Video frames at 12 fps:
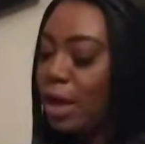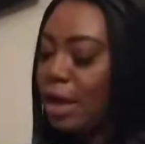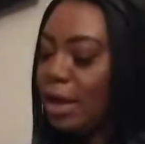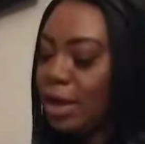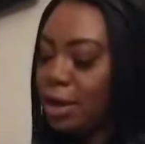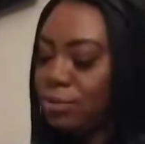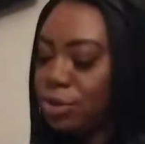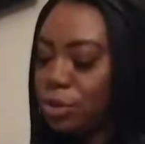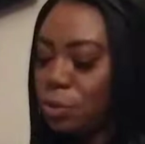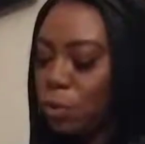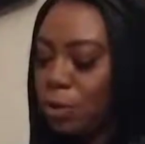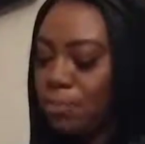it gives
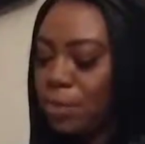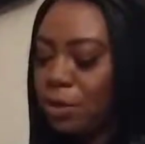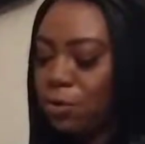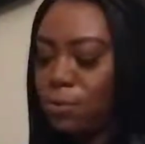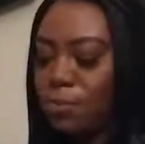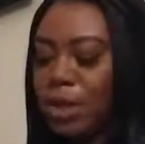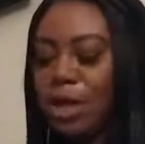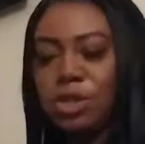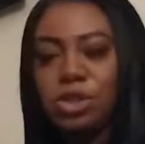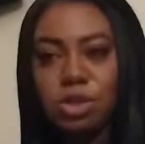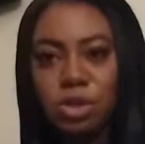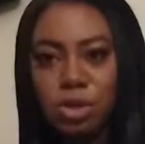you a bigger
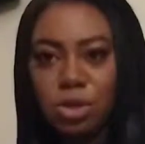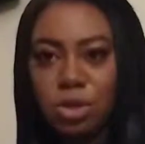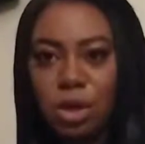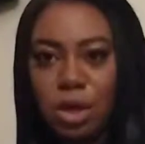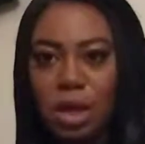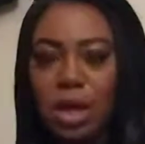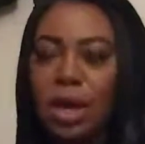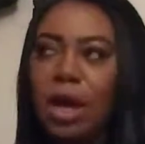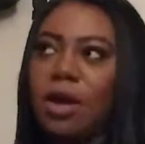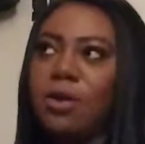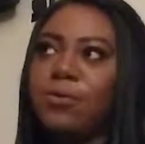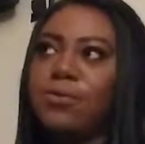picture
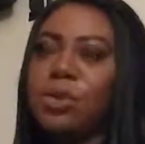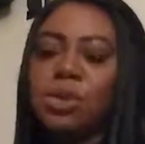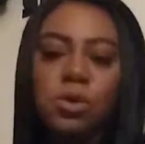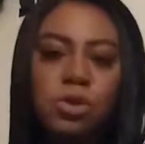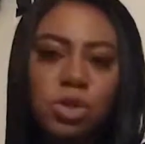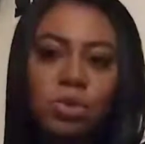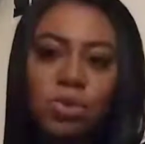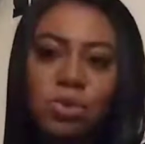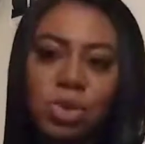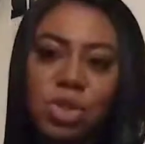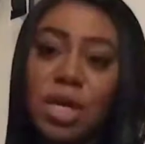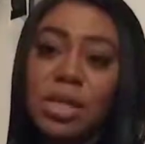of social
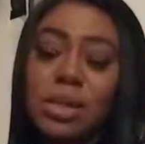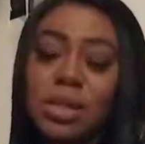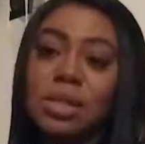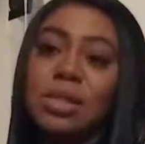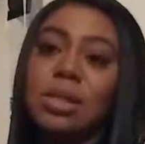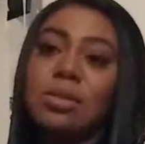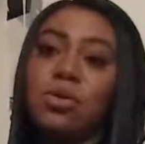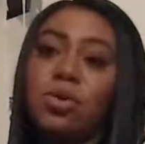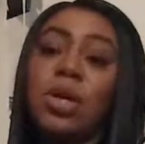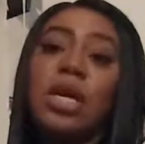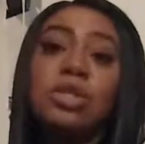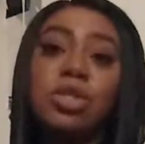justice or
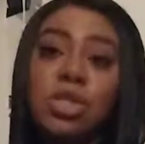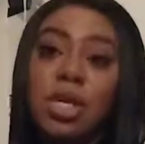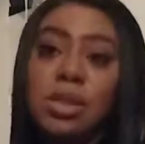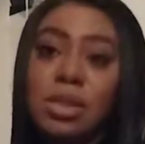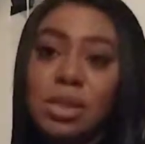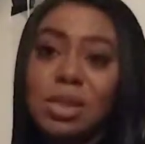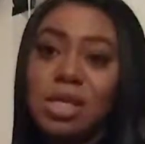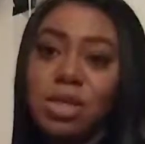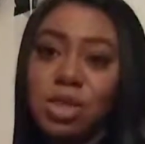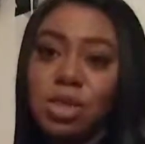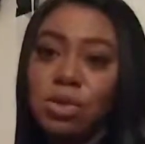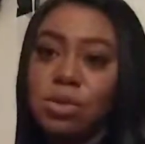injustice
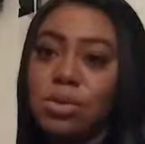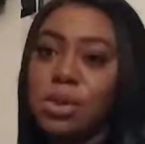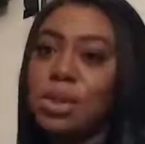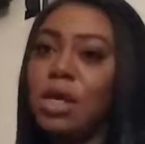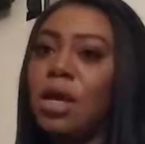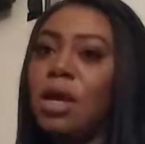issues.